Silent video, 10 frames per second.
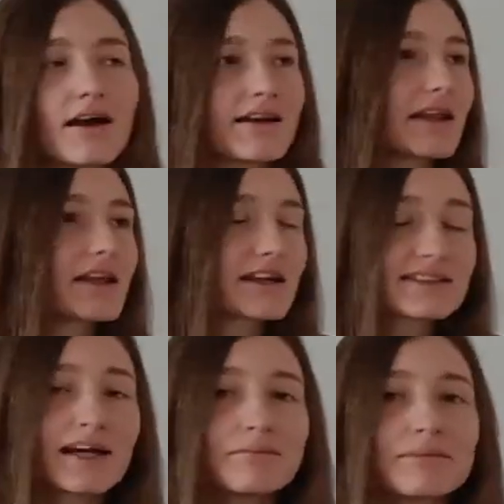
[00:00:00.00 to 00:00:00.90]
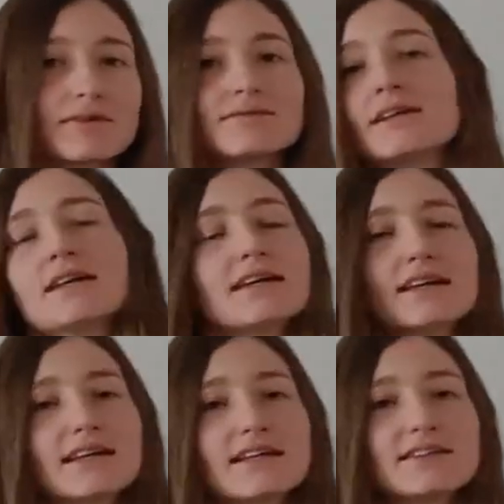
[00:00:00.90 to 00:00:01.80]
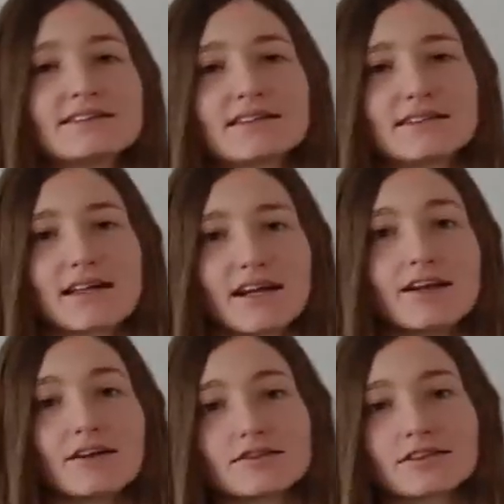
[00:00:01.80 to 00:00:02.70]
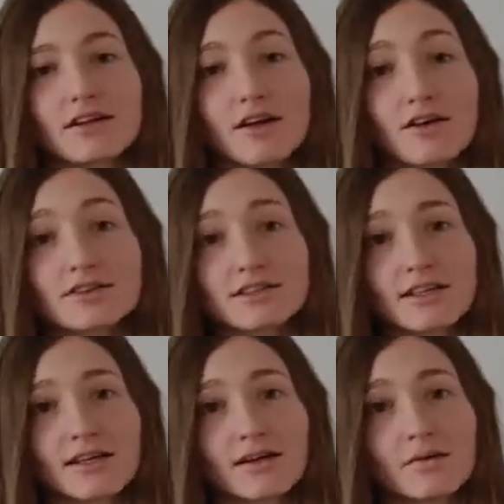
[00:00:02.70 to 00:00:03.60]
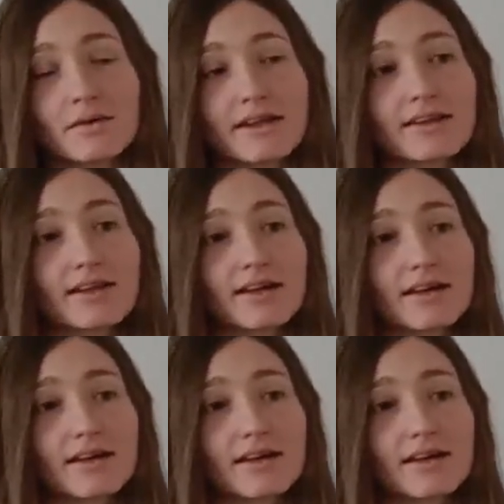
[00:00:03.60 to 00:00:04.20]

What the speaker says: Another example is that I learned a lot with